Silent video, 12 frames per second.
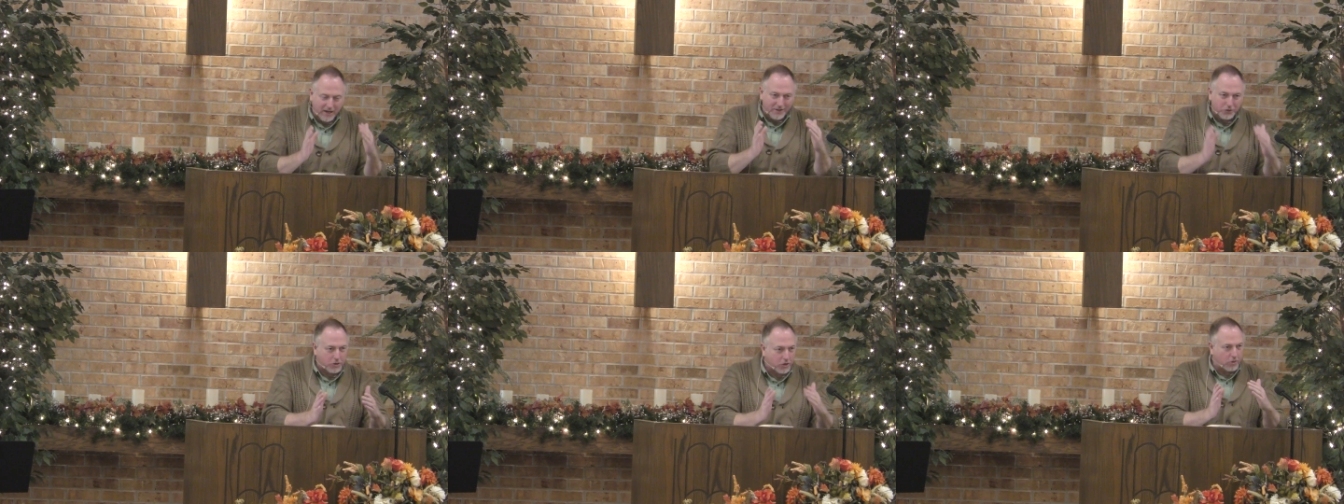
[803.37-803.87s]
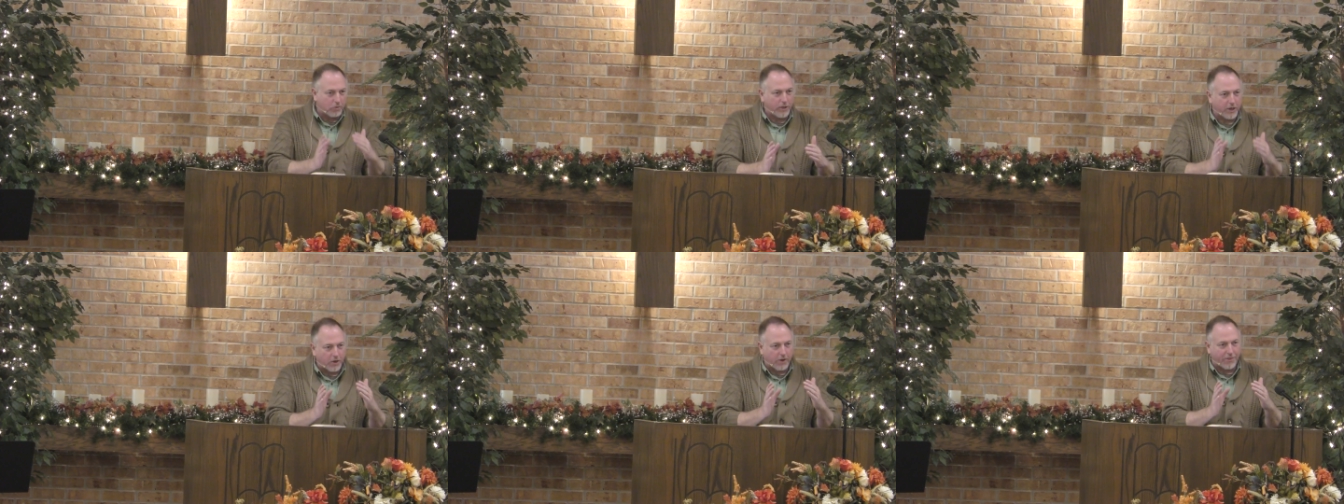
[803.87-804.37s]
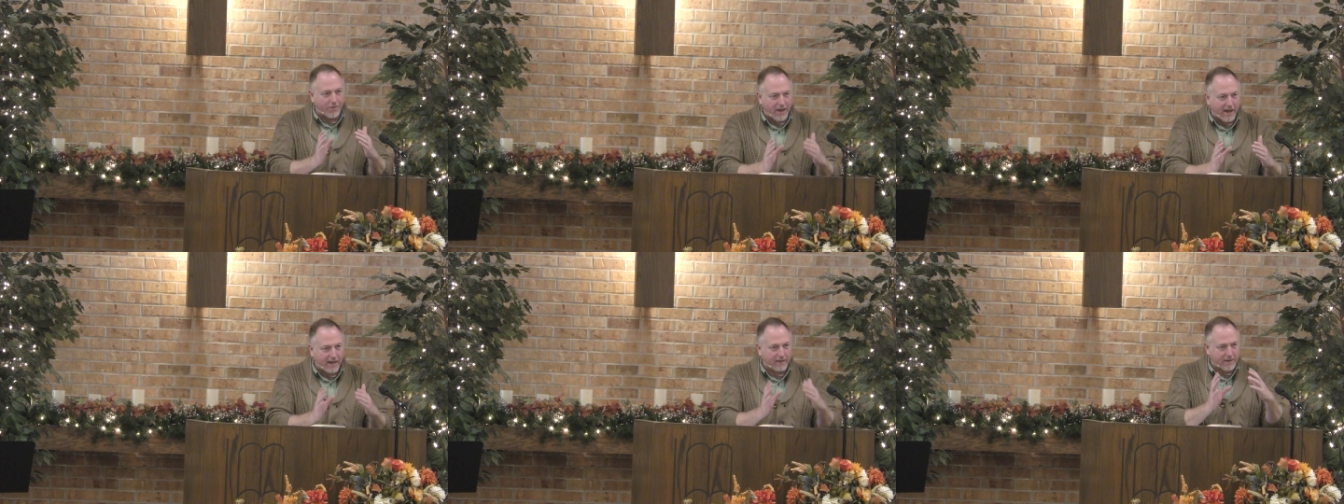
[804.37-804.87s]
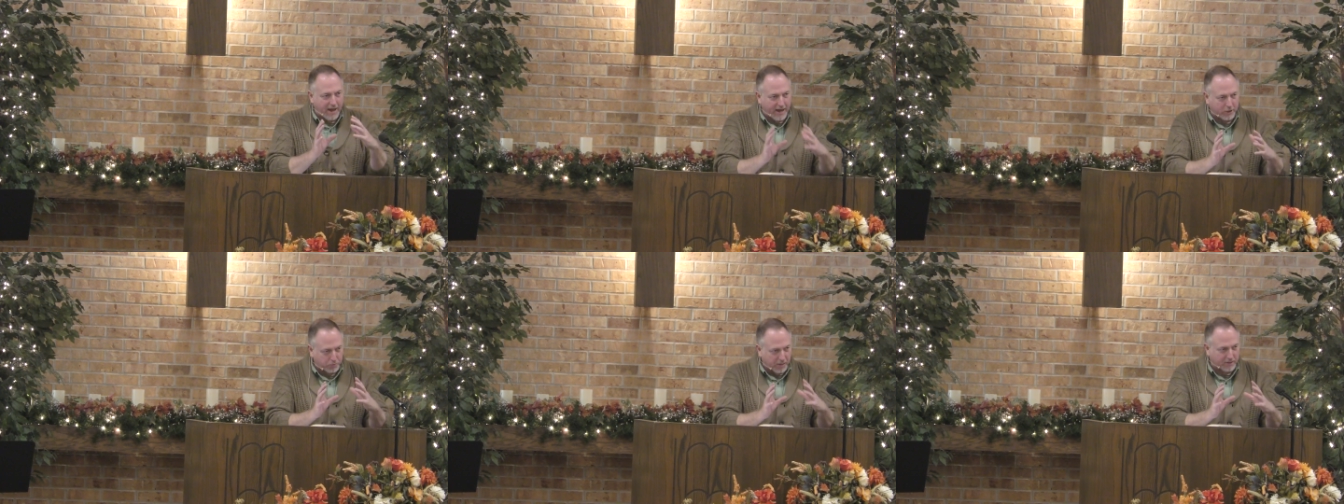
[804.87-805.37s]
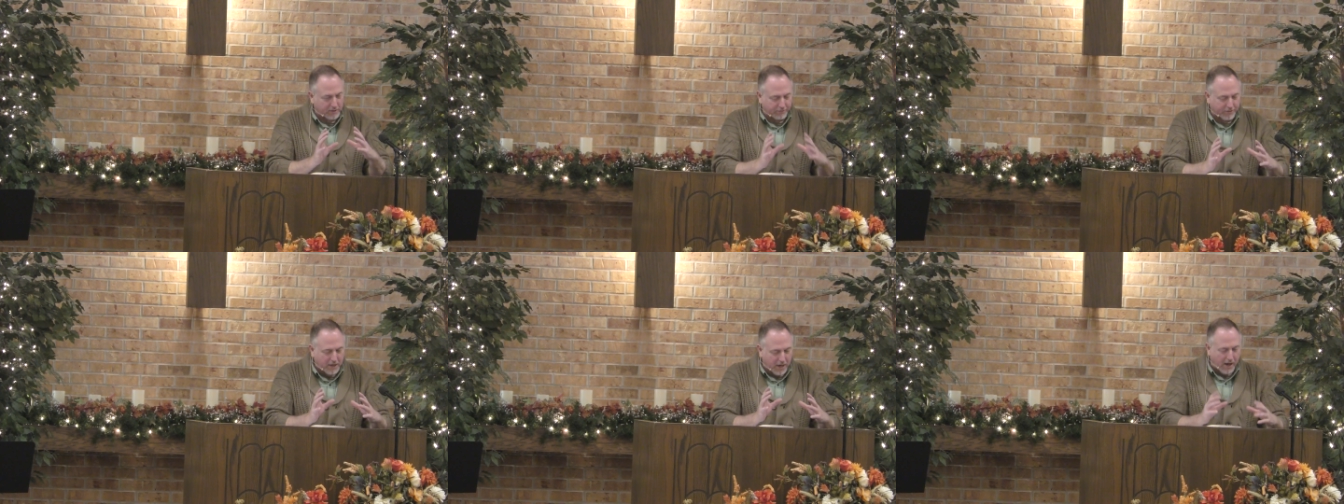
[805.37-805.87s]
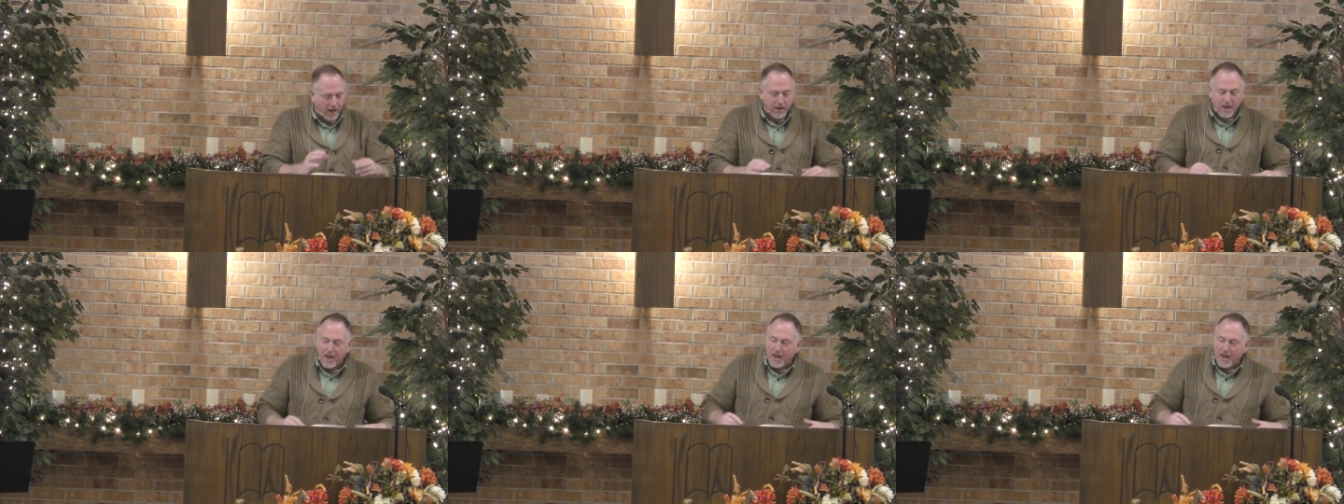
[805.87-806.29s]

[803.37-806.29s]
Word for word: kind of zero in on that aspect of God.